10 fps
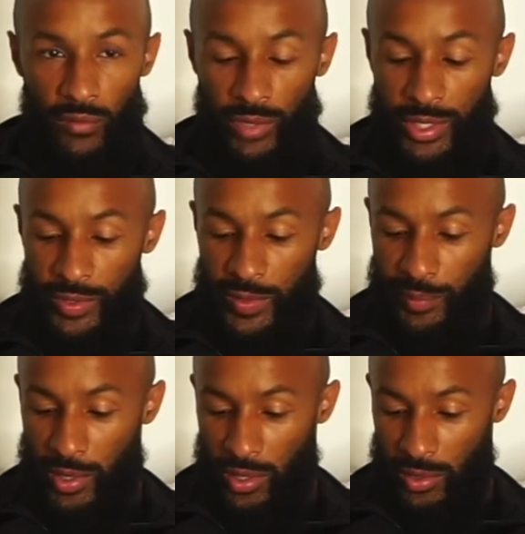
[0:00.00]
Regent's
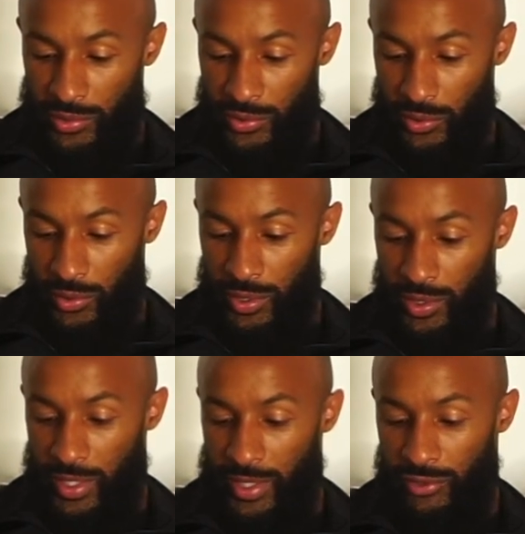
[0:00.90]
Park took on
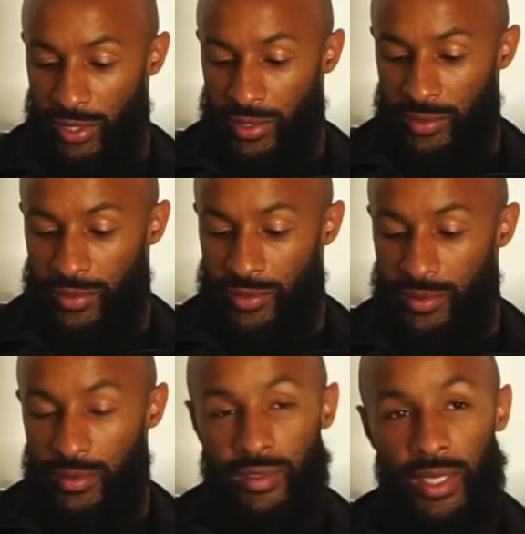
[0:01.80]
United
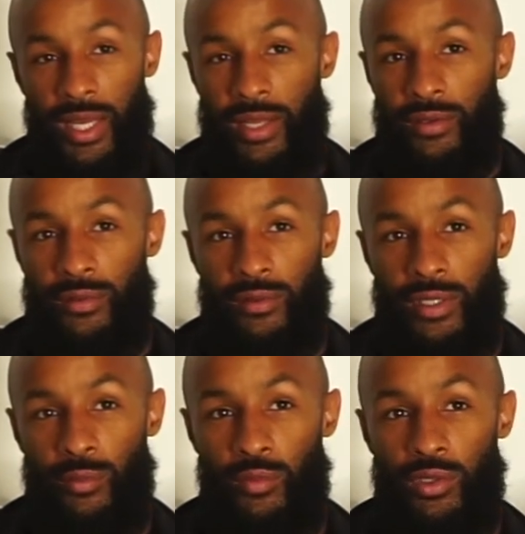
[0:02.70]
Dragons, and
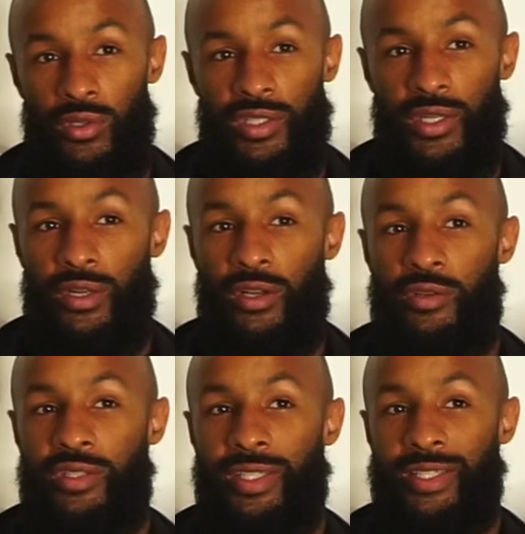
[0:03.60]
in what looks like a
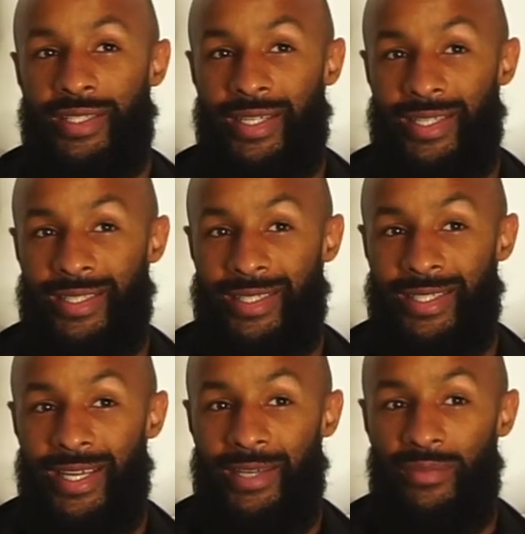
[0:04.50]
closely
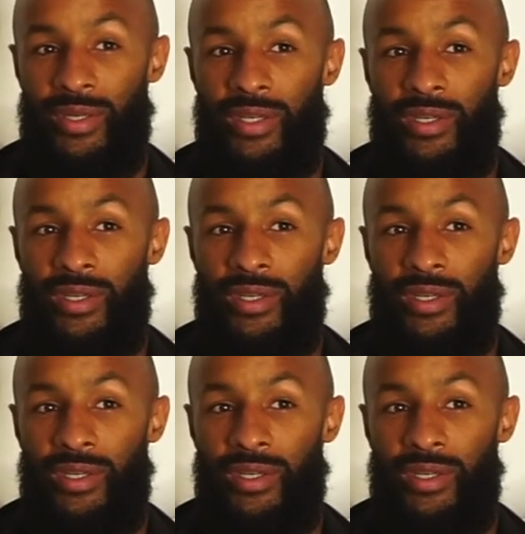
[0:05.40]
contested game,